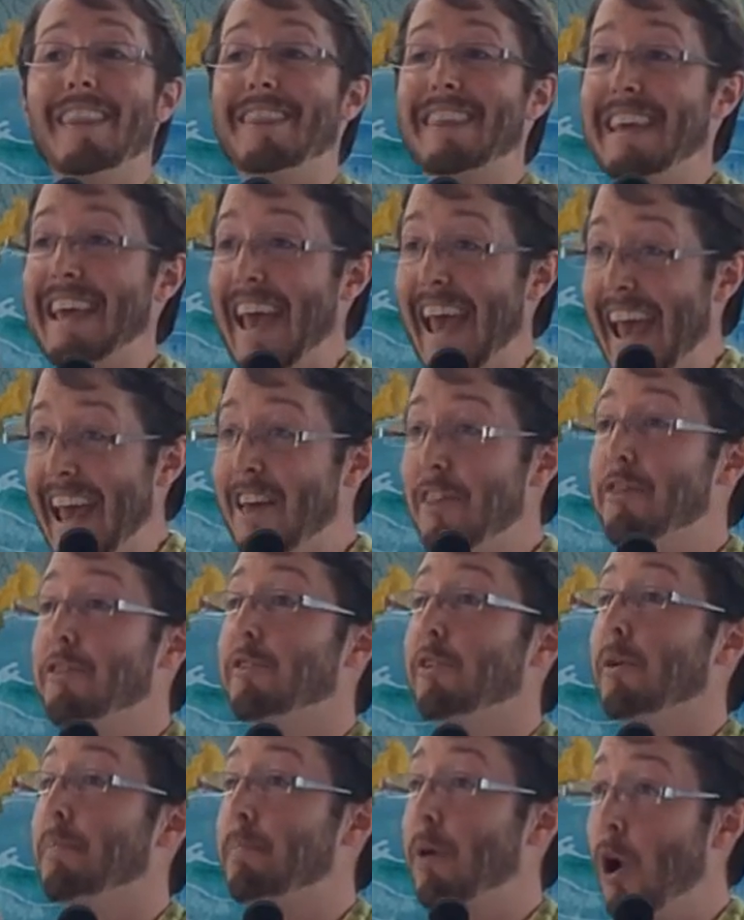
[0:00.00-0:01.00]
the,
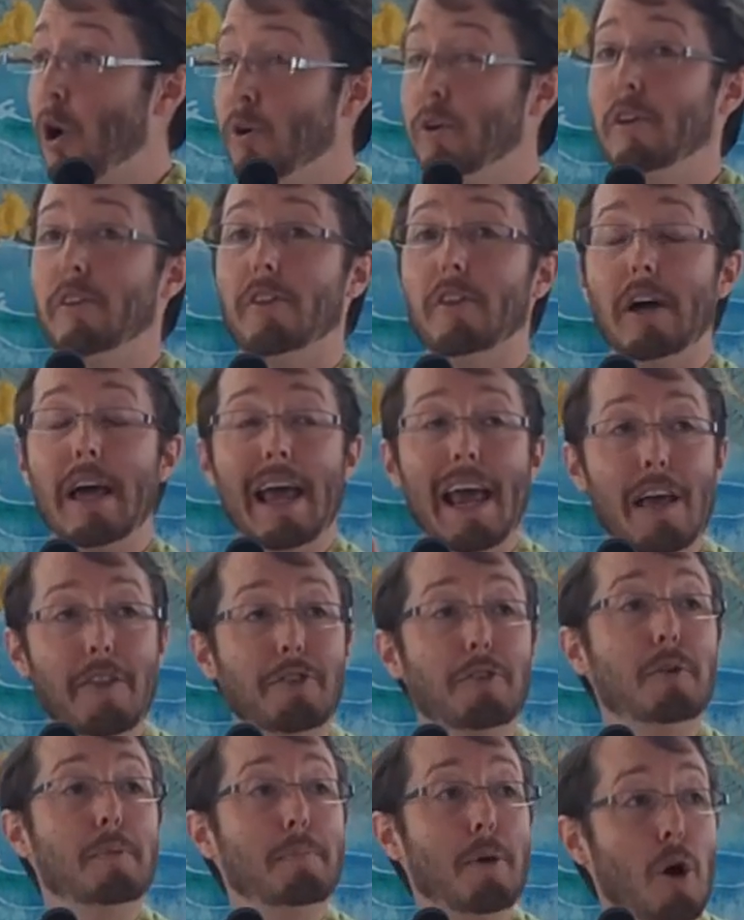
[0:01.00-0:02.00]
anthropo- the
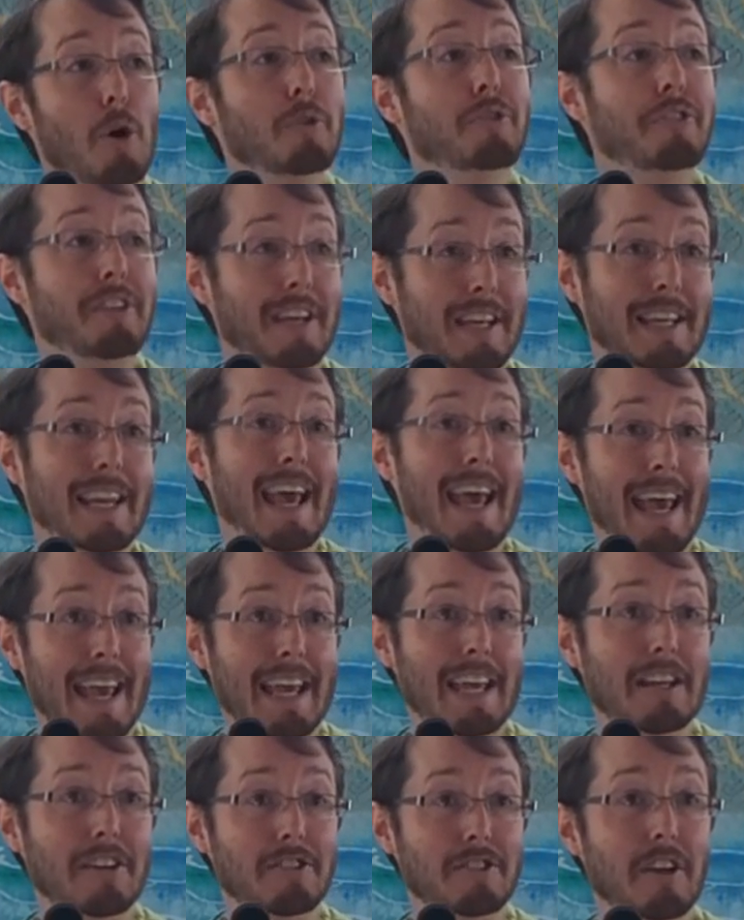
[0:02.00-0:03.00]
Anthropocene
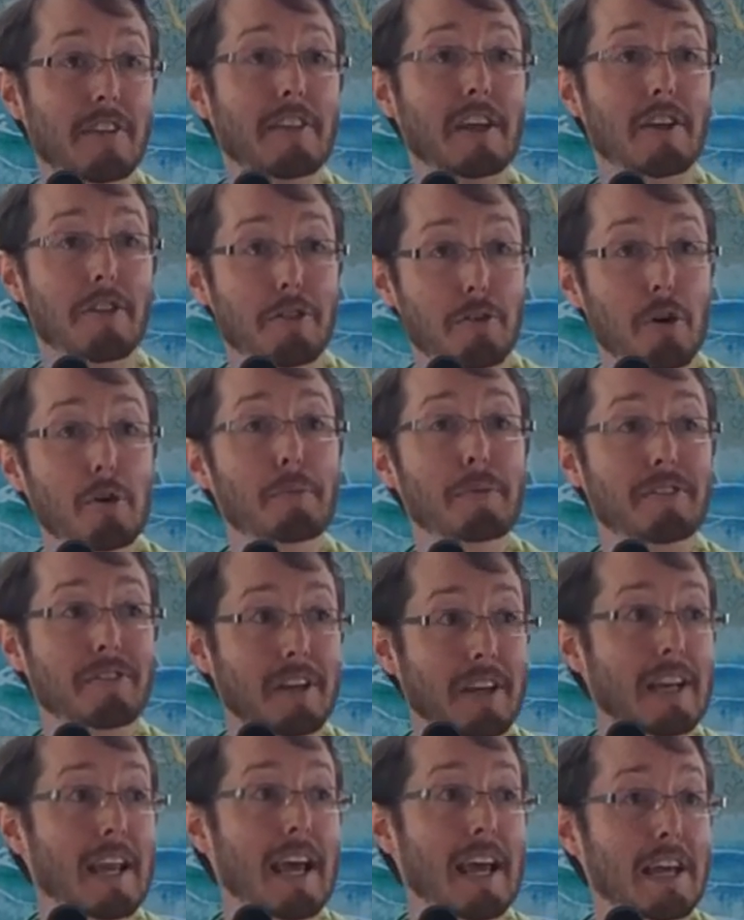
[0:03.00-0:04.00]
age, the
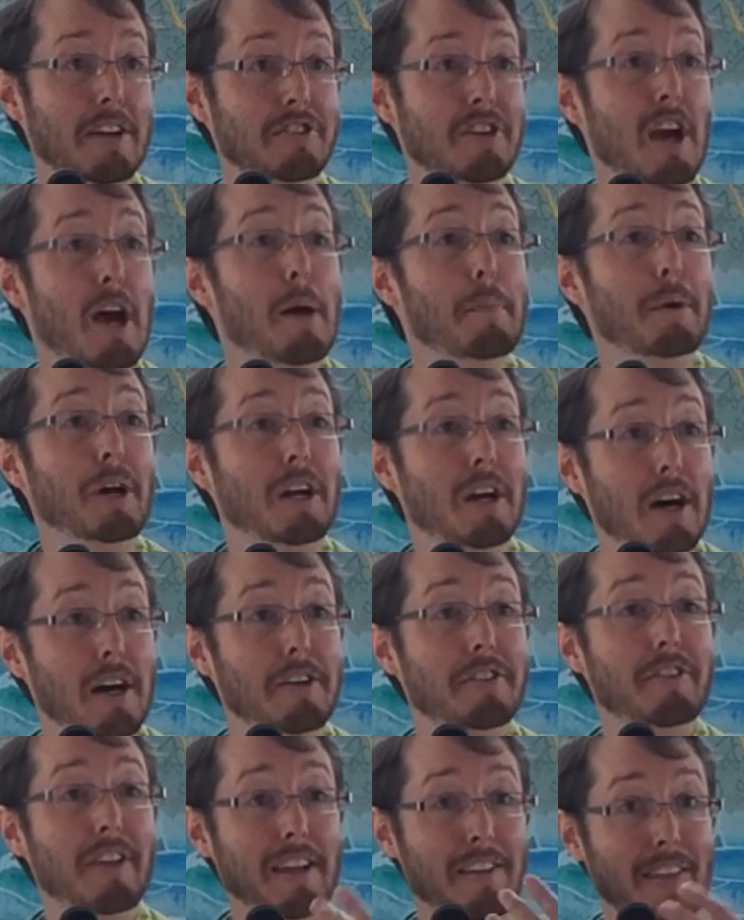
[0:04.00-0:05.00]
Anthropocene age,
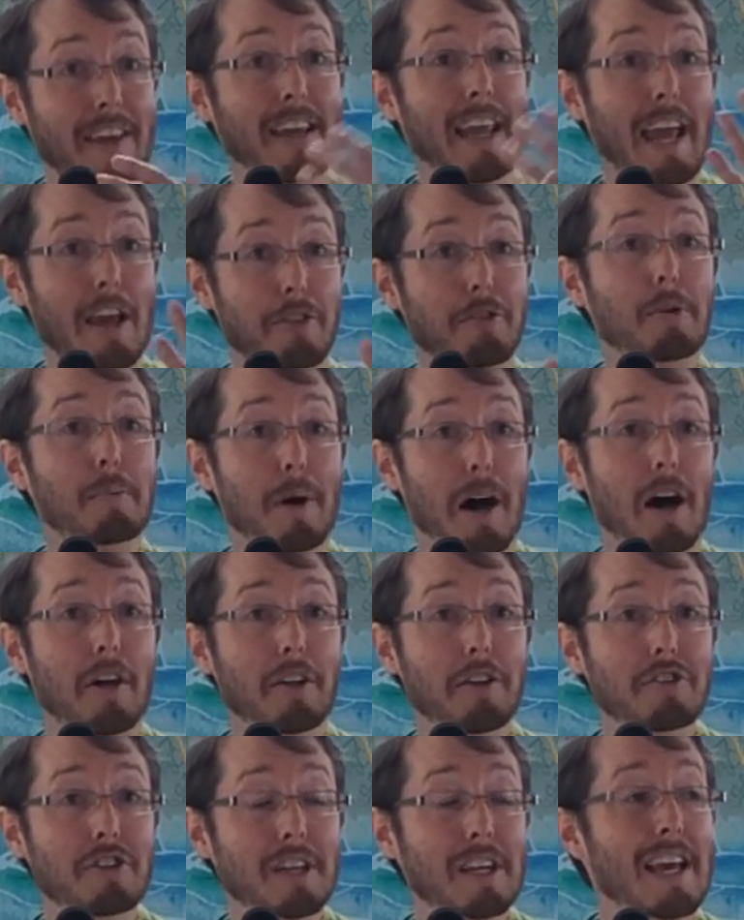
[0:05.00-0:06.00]
because they think
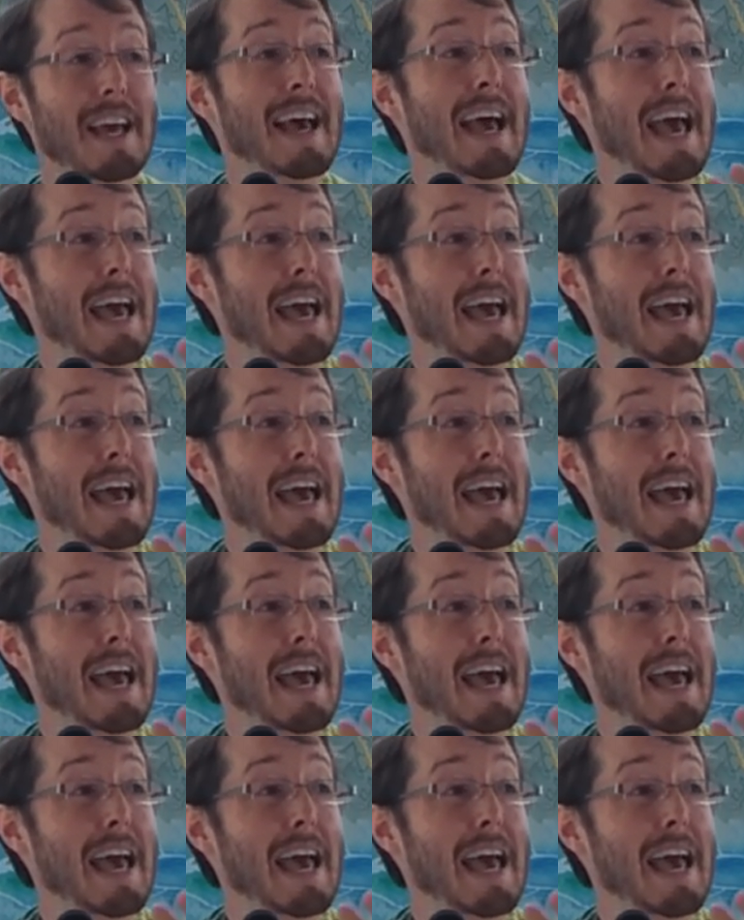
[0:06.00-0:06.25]
anthropology,